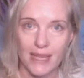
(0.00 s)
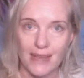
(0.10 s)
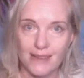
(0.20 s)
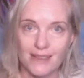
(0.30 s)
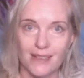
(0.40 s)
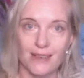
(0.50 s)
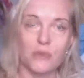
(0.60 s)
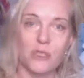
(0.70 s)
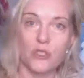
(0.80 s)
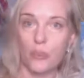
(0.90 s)
the
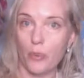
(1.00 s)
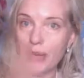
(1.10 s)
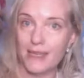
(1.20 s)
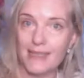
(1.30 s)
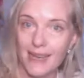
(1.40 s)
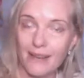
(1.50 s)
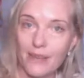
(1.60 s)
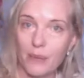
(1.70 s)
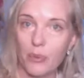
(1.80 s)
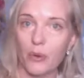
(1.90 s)
enzymes to break down
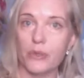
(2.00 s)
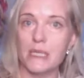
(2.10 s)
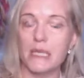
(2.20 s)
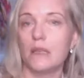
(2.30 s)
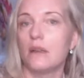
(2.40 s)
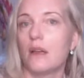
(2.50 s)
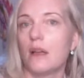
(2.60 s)
that protein,